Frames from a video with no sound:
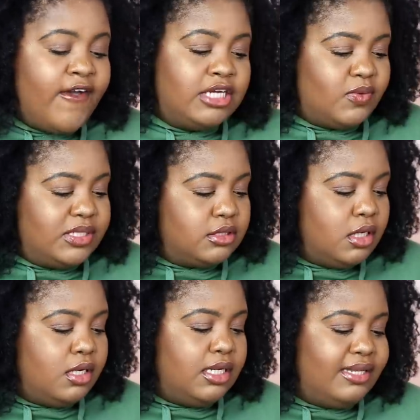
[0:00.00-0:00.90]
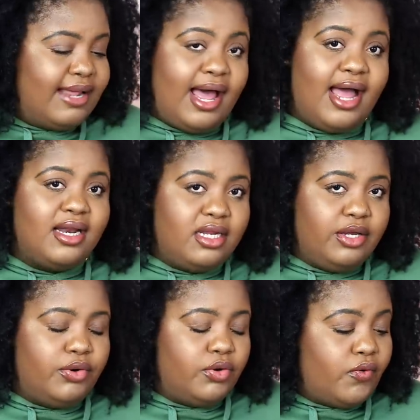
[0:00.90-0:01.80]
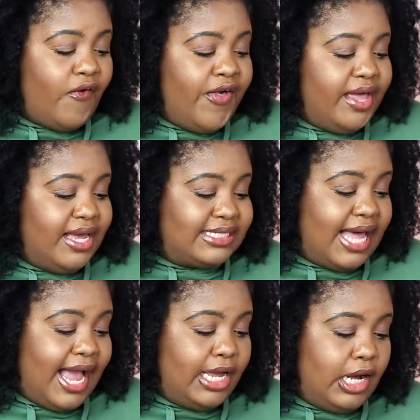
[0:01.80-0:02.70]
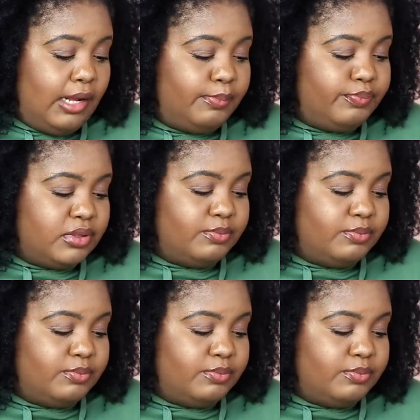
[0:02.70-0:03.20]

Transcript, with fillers: So it's good that, you know, it's high up.